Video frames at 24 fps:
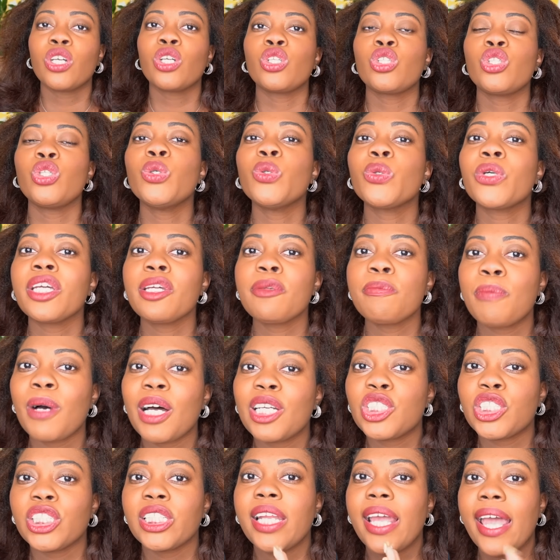You can
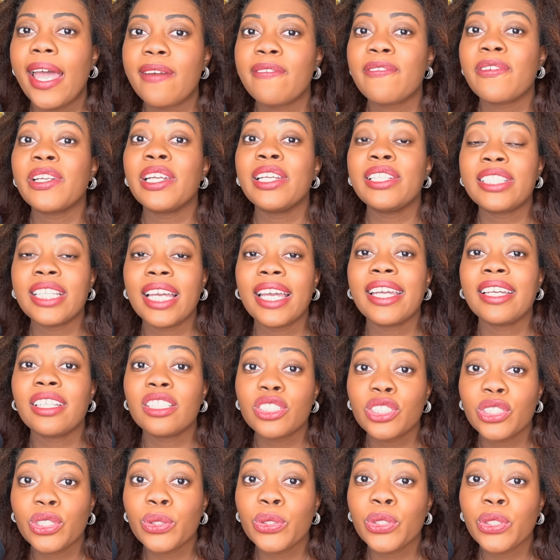budget every day
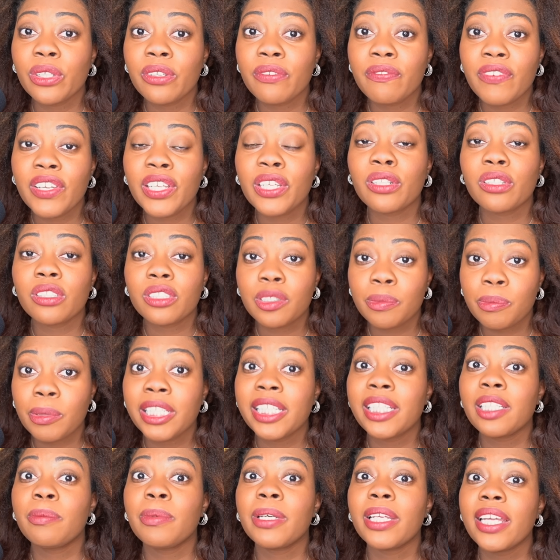until your fingers
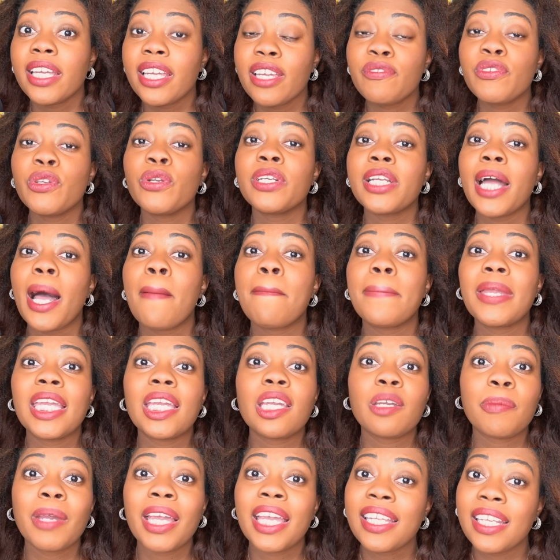bleed, but if you're not being
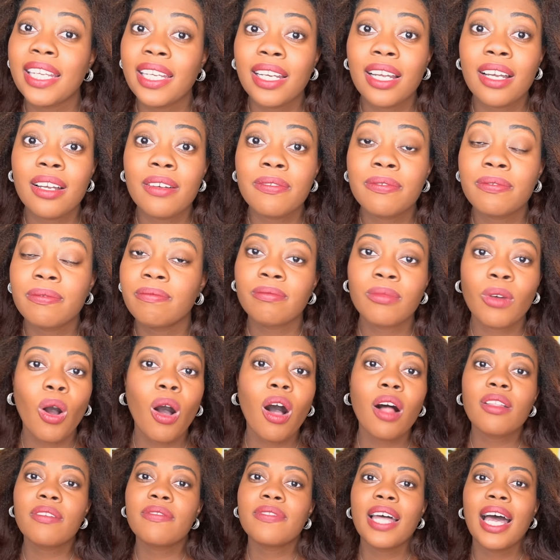paid enough,
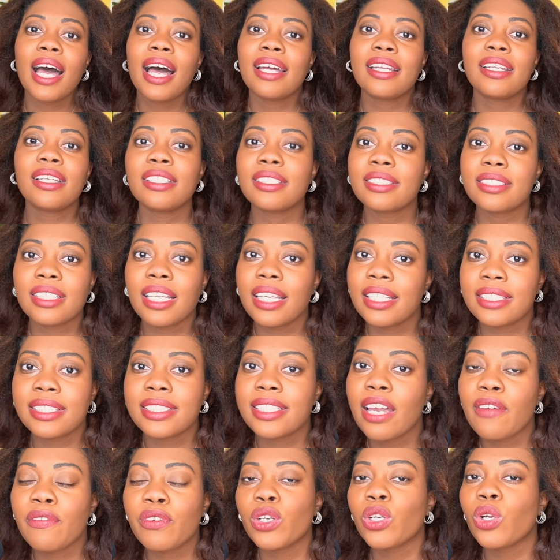all of that is
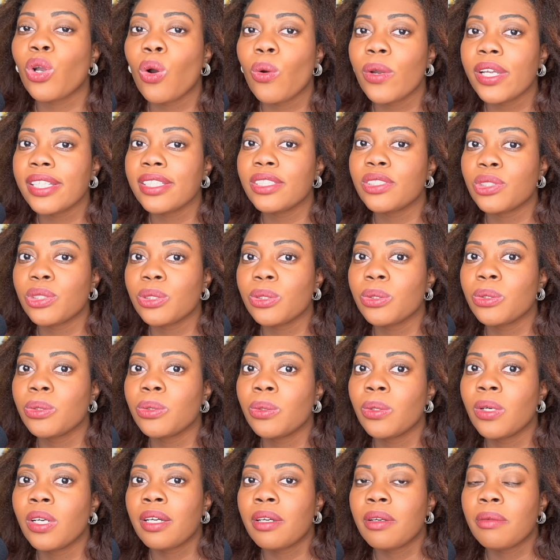never going
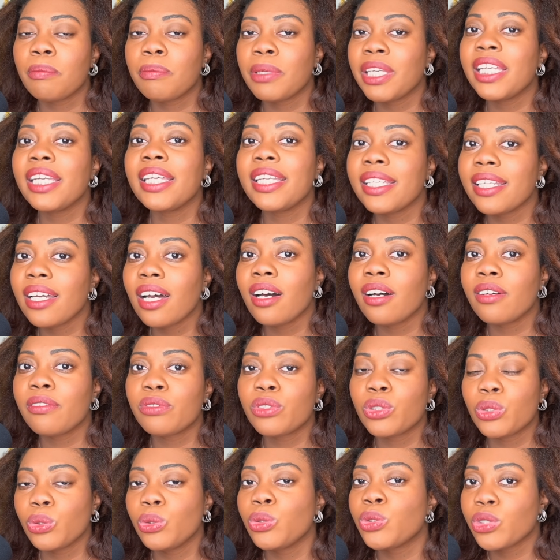to be enough
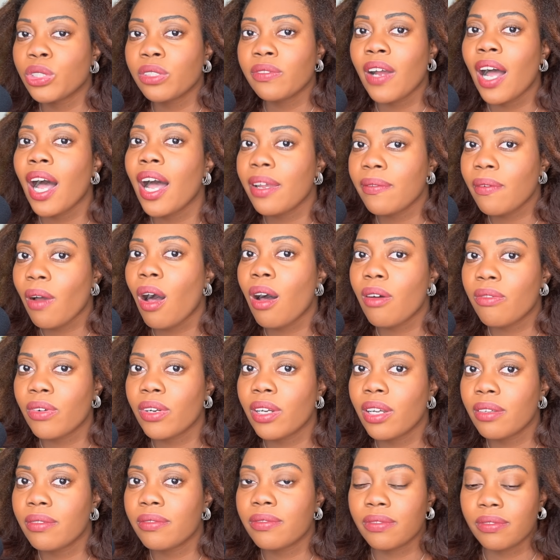to survive off
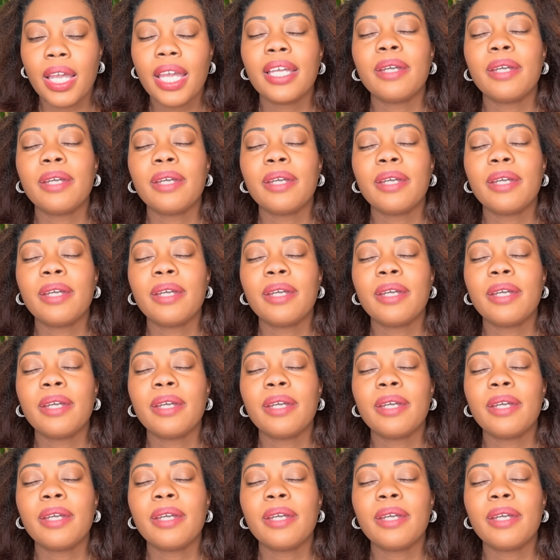of.